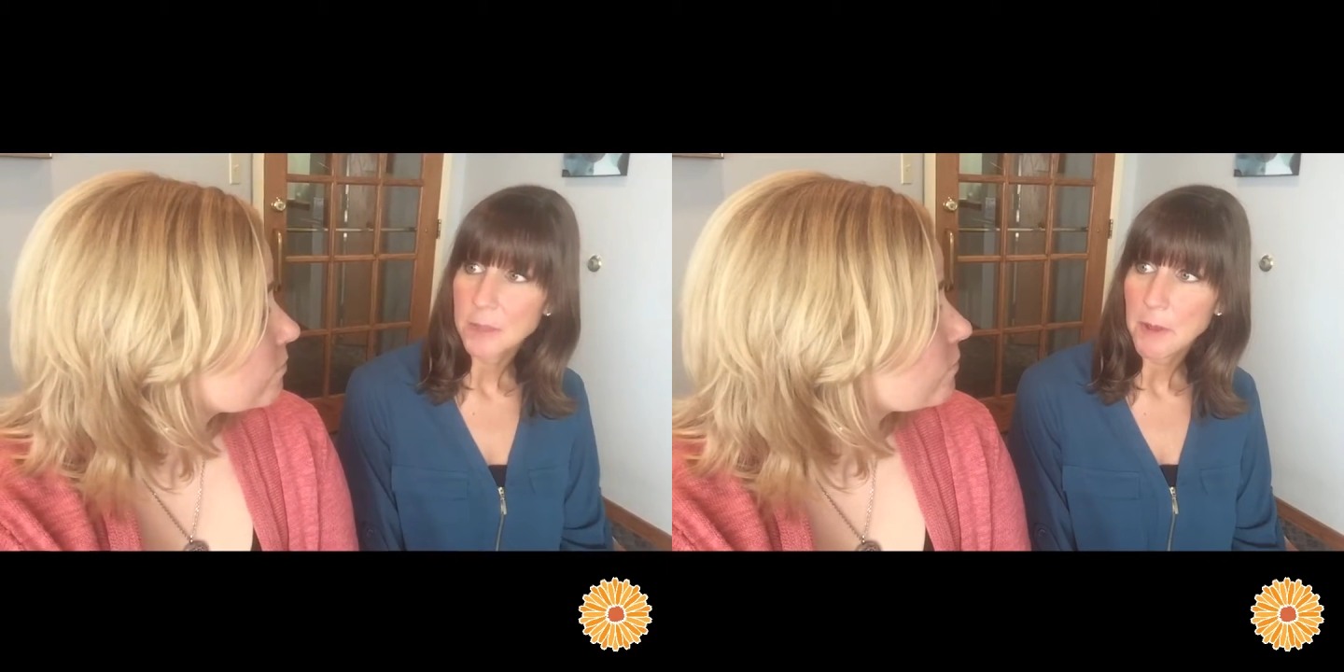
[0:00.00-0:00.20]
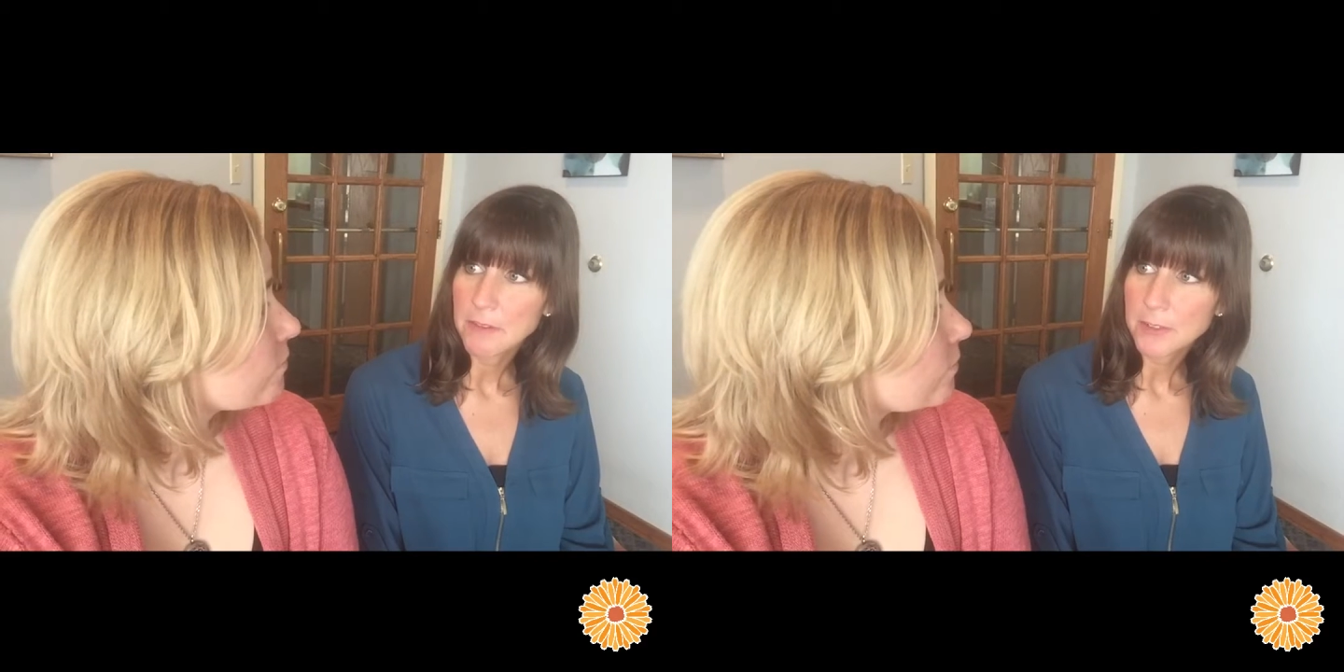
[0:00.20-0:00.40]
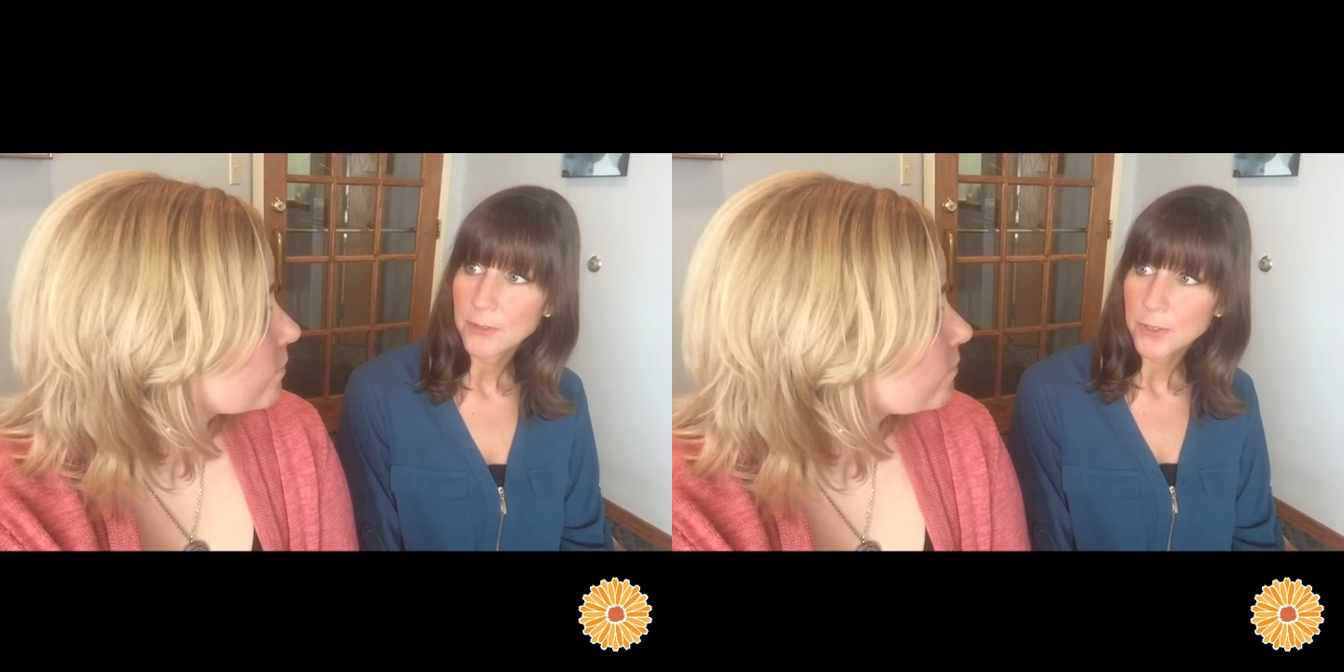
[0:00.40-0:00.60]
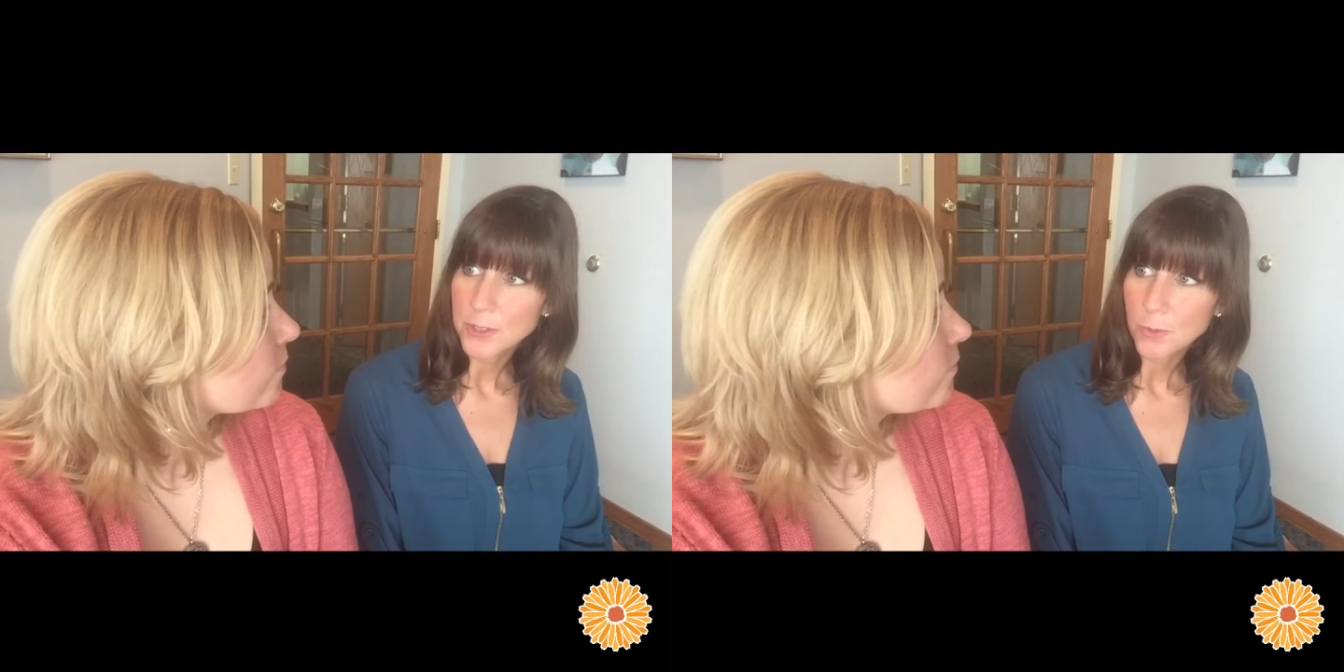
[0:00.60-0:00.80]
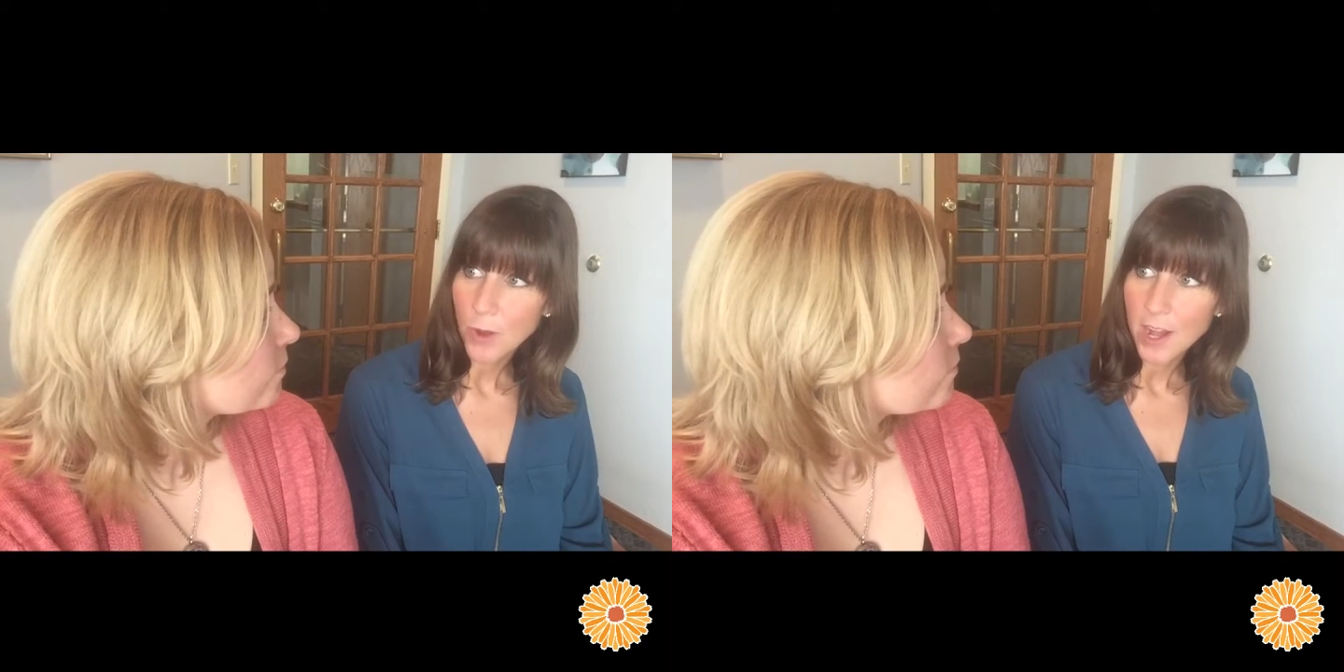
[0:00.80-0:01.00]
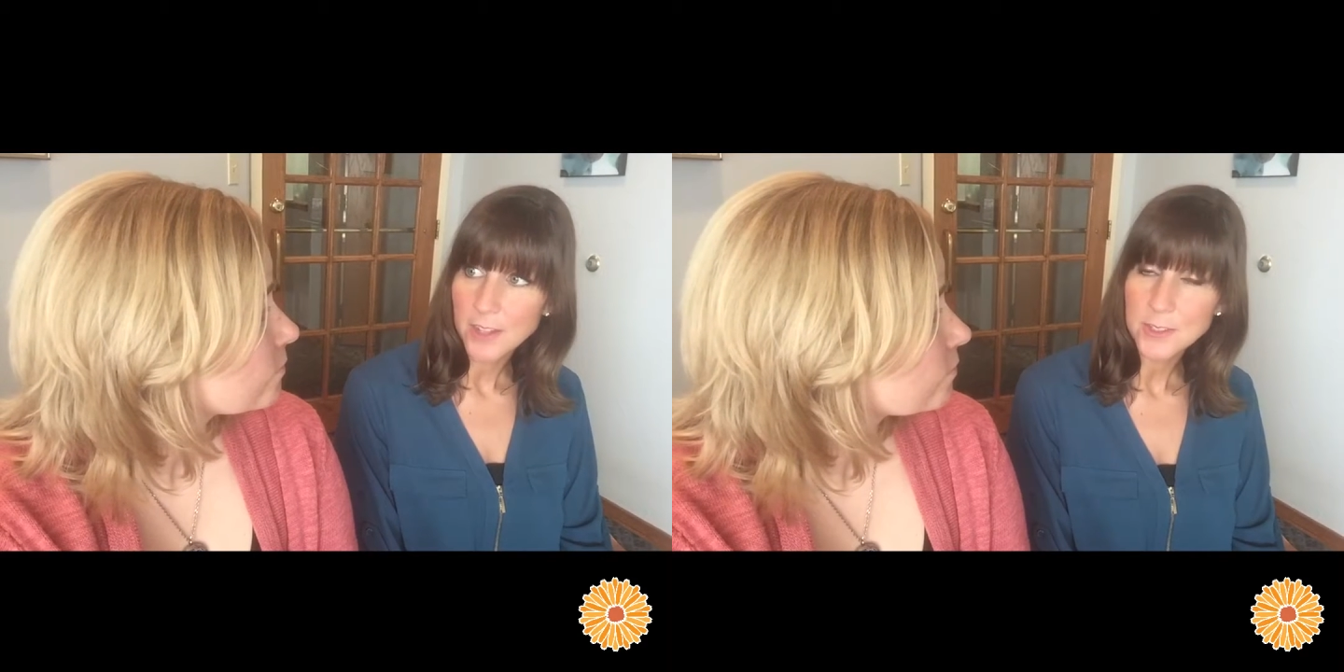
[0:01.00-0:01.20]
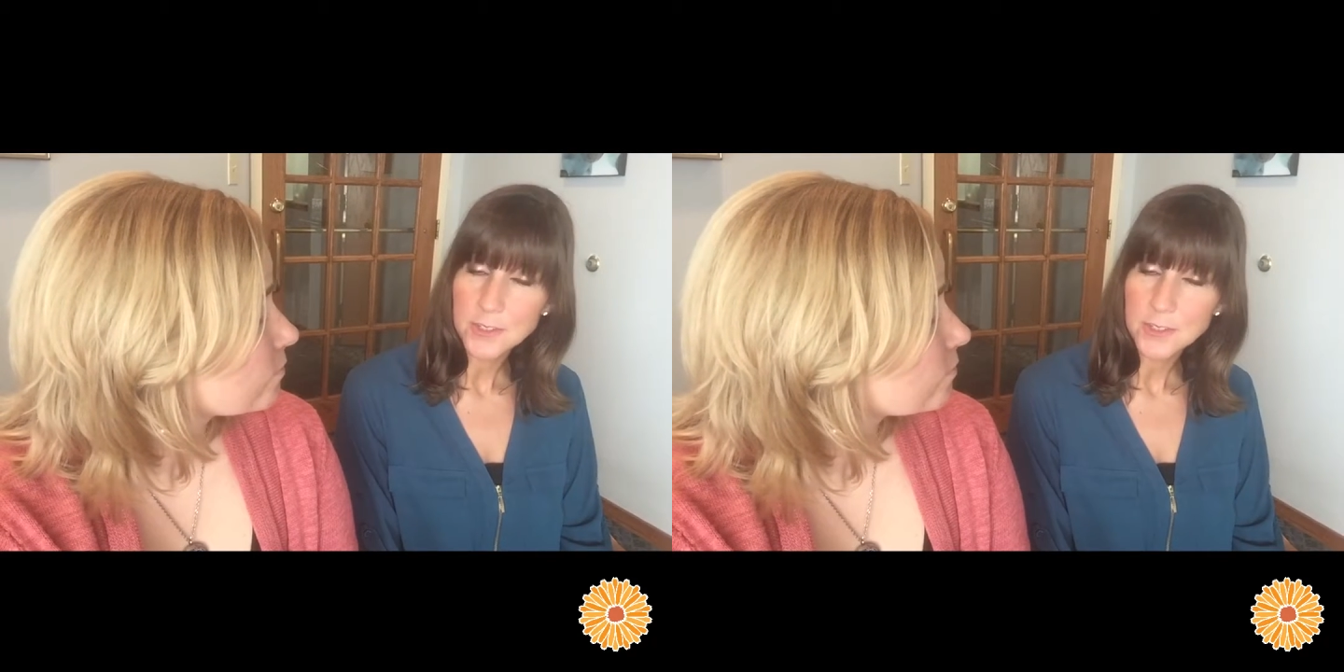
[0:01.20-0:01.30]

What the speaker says: the pelvic floor as well.